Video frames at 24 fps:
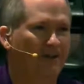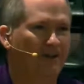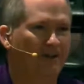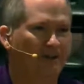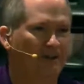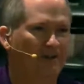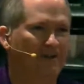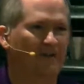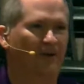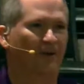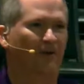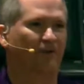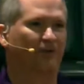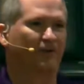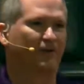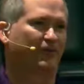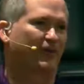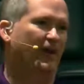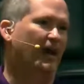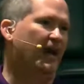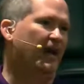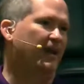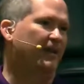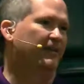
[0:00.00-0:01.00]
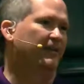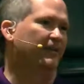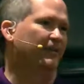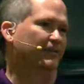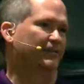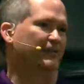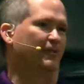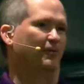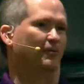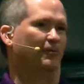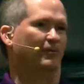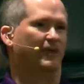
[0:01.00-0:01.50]
There's no shed,
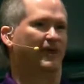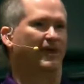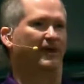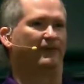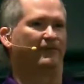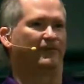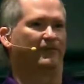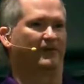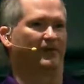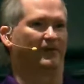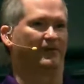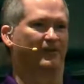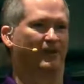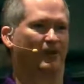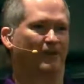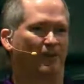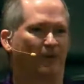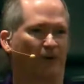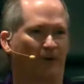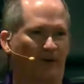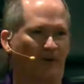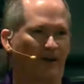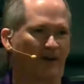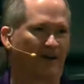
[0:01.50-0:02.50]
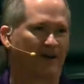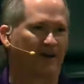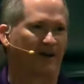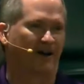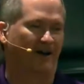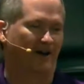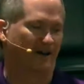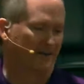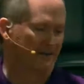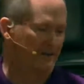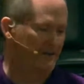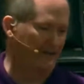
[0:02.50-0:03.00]
there's no lifts, there's no broken
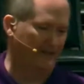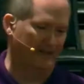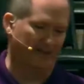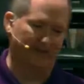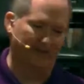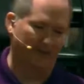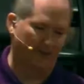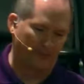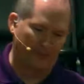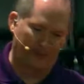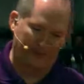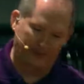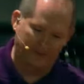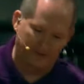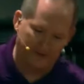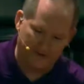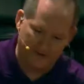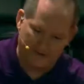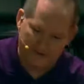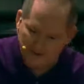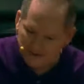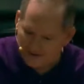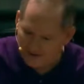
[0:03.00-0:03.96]
cars. He doesn't know what to do.